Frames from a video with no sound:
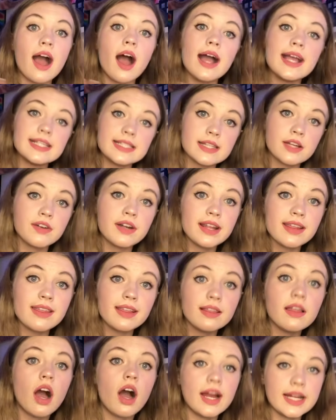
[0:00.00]
Is there
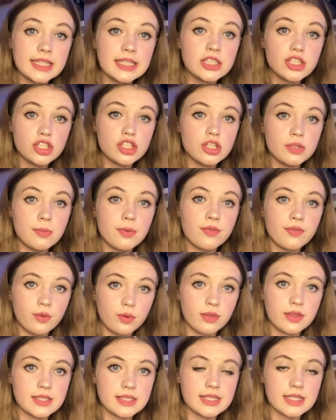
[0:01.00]
anything that I need to do
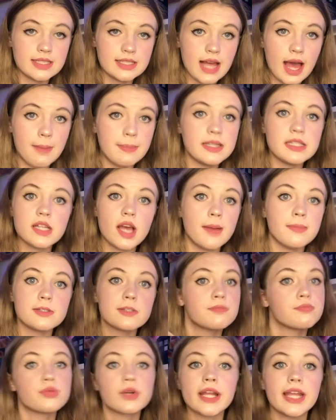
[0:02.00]
before this exam in terms
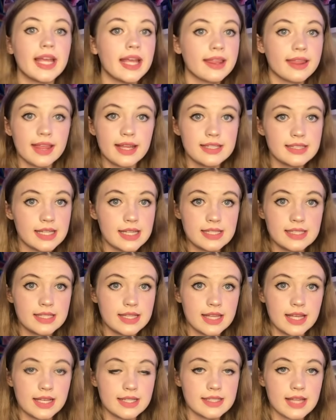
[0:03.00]
of bringing things into
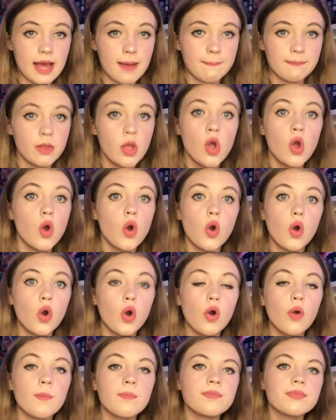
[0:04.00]
the exam?
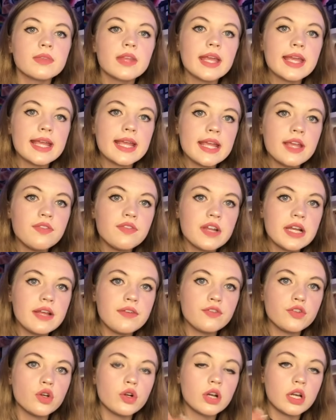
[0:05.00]
Or even
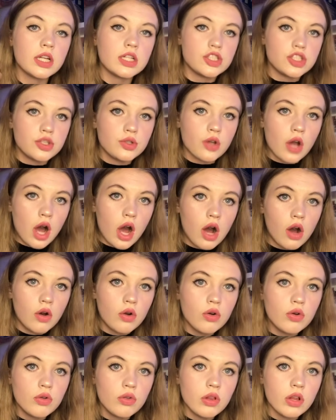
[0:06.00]
if you're going to do your
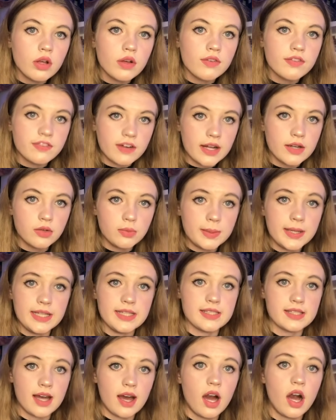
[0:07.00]
whole final
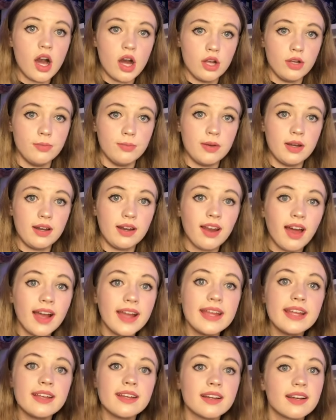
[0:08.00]
piece at home,
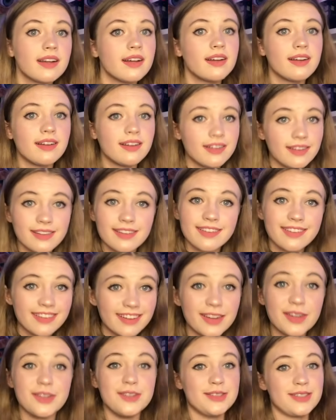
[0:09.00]
like
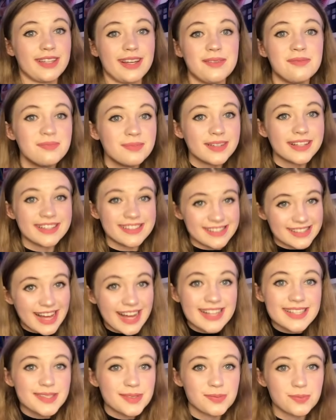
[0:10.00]
loser, because
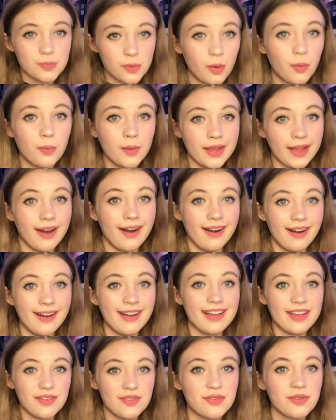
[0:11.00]
that's what we
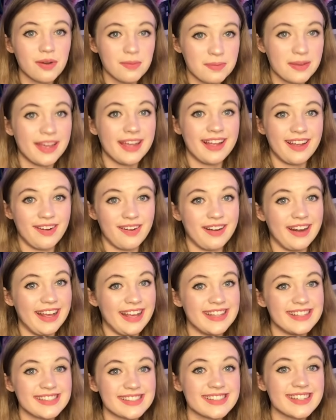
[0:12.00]
are, if we're being
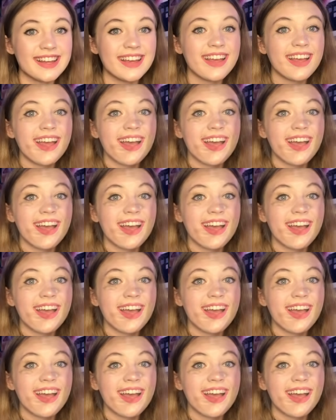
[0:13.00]
honest.